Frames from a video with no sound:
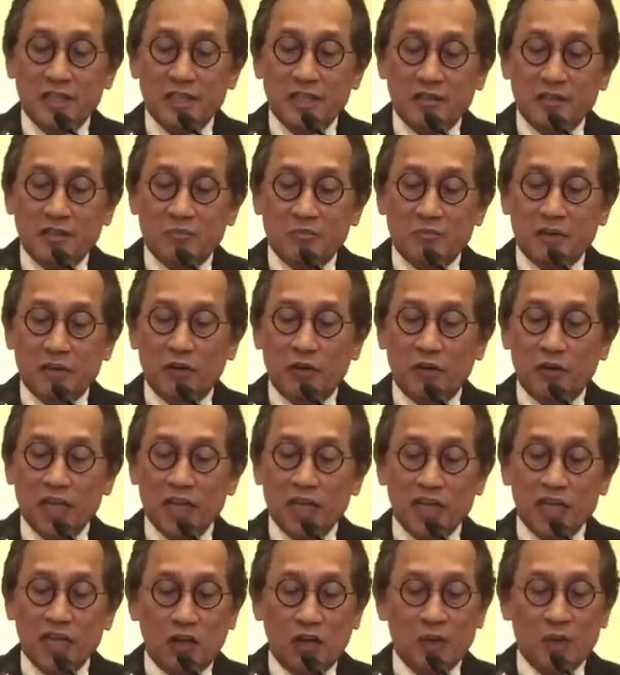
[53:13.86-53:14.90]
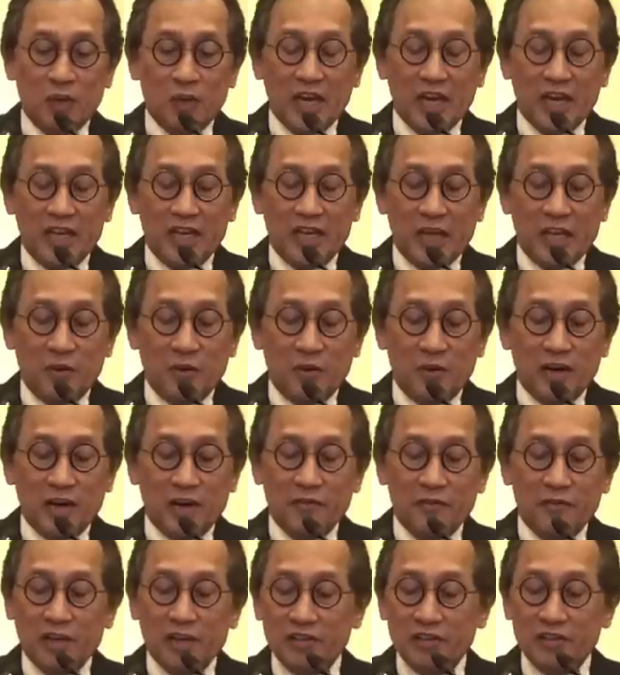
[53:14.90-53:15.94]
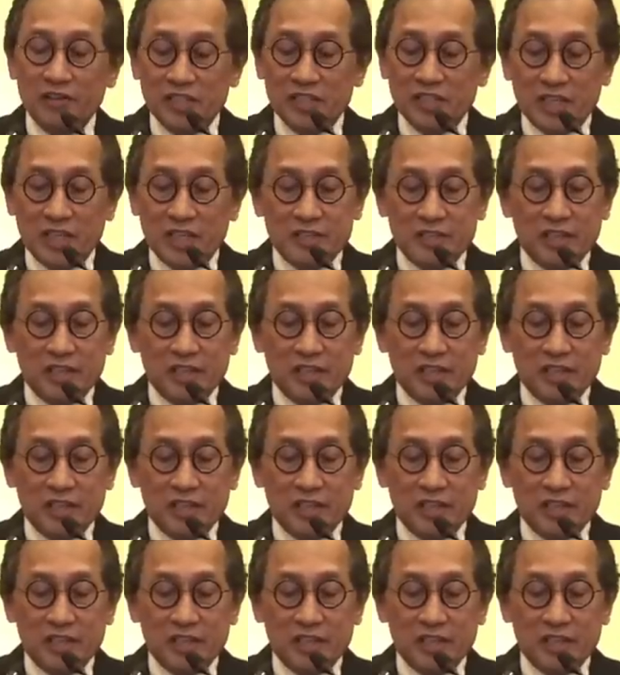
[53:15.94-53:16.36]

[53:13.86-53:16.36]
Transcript: but for economic and demographic reasons,